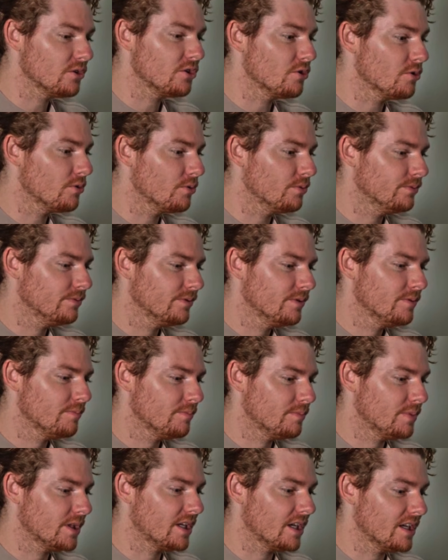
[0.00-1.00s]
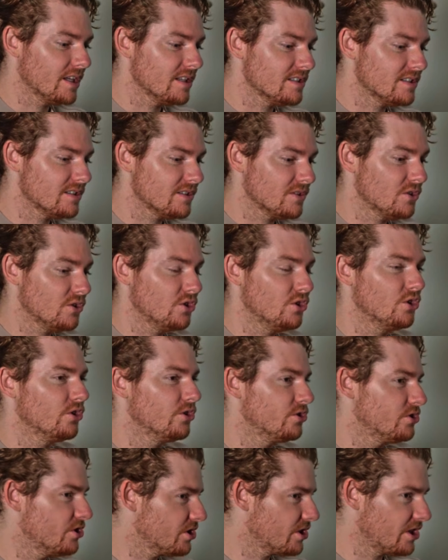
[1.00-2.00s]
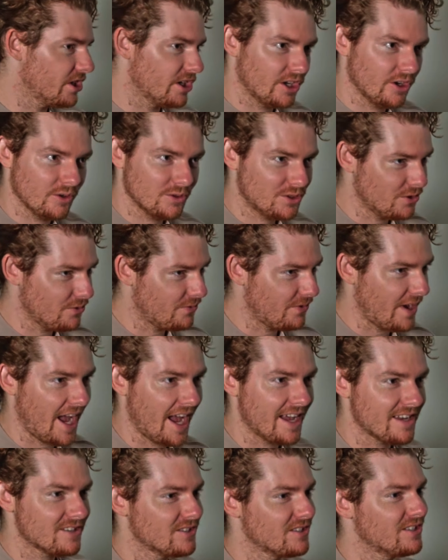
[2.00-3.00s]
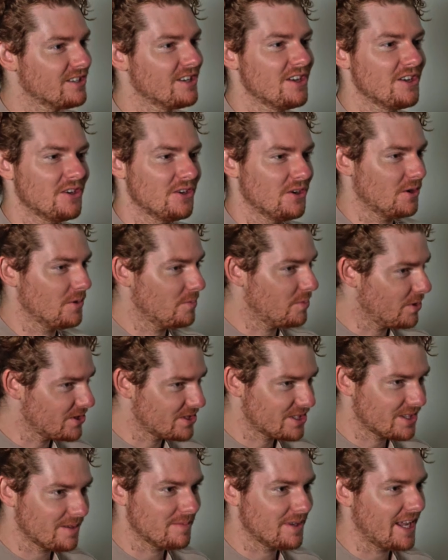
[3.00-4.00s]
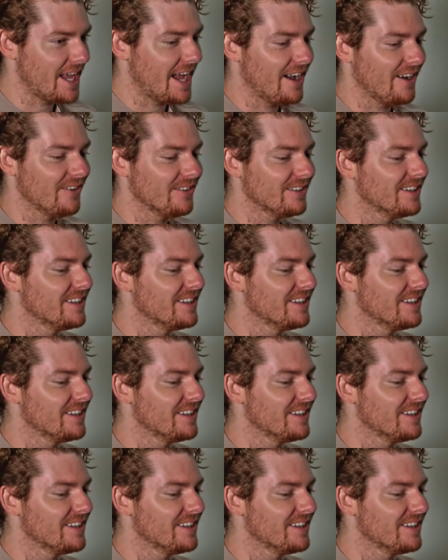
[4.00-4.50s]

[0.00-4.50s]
you because you're just going to go too fast. You're going to burst them down.